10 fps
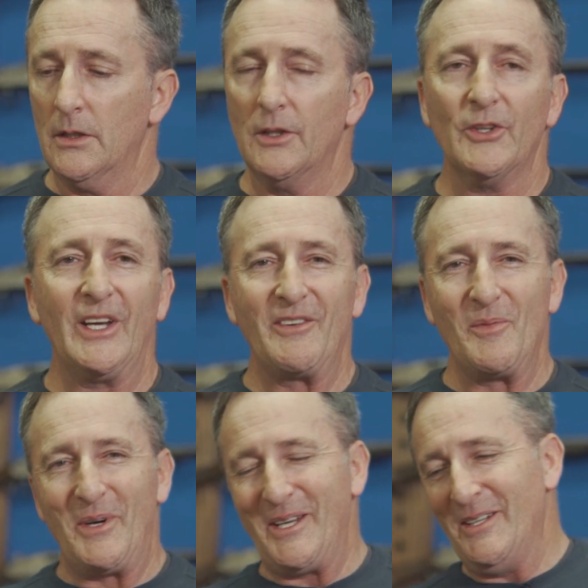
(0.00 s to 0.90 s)
Okay,
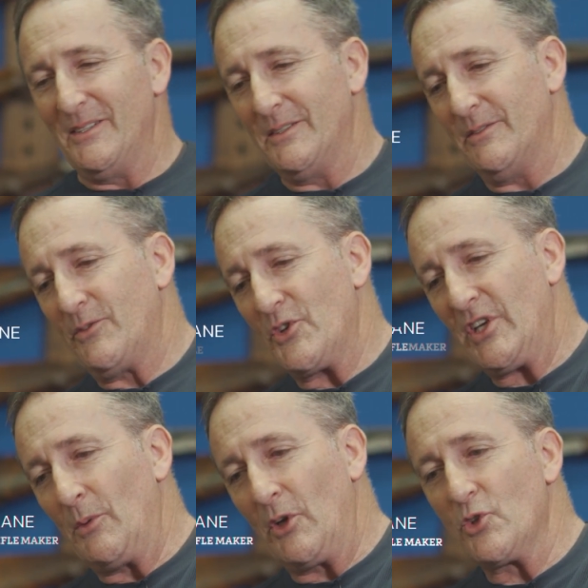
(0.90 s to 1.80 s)
everybody. First
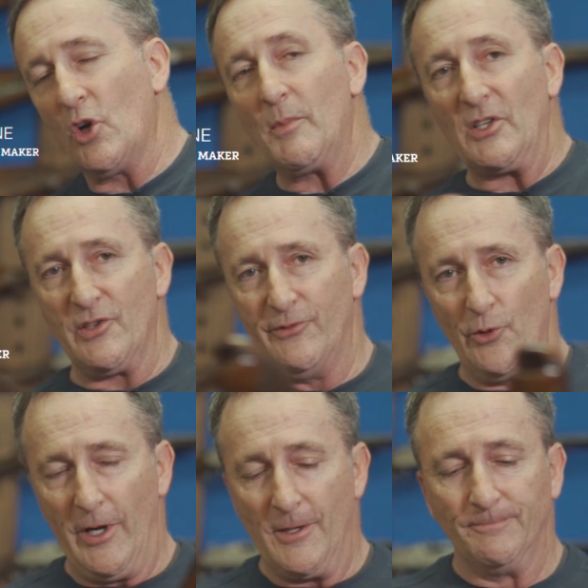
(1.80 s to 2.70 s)
thing I want to talk about is the
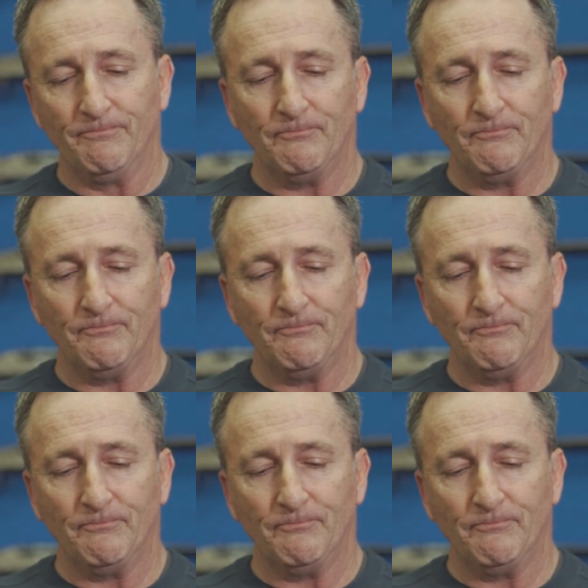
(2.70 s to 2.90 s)
forend.